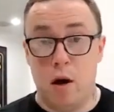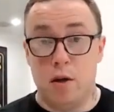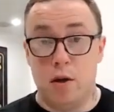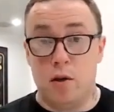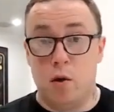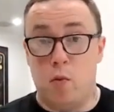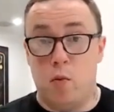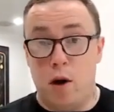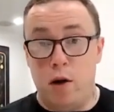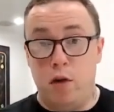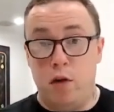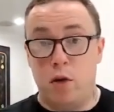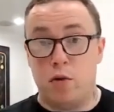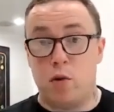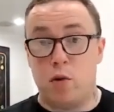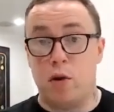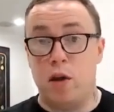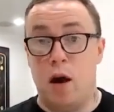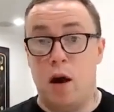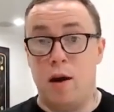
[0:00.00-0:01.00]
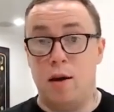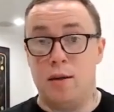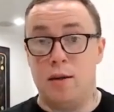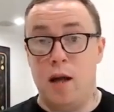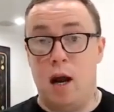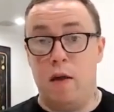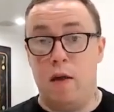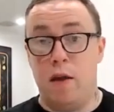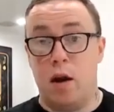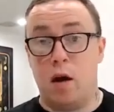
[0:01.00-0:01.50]
So what if you took the
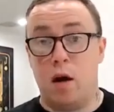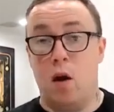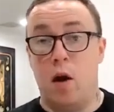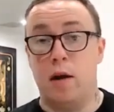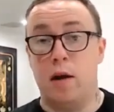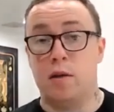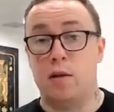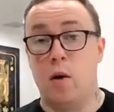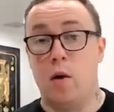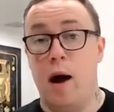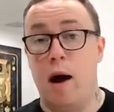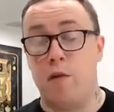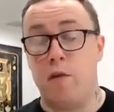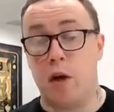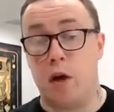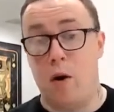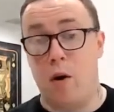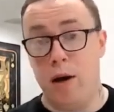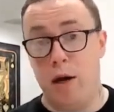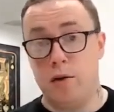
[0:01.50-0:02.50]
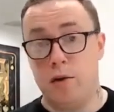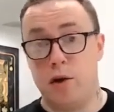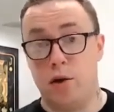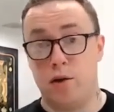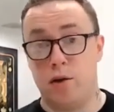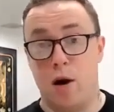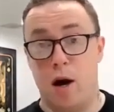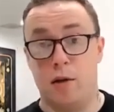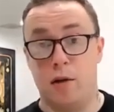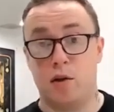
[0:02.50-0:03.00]
understanding that a client does not have to go into
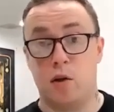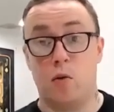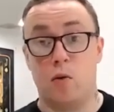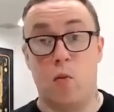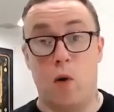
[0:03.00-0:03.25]
trance?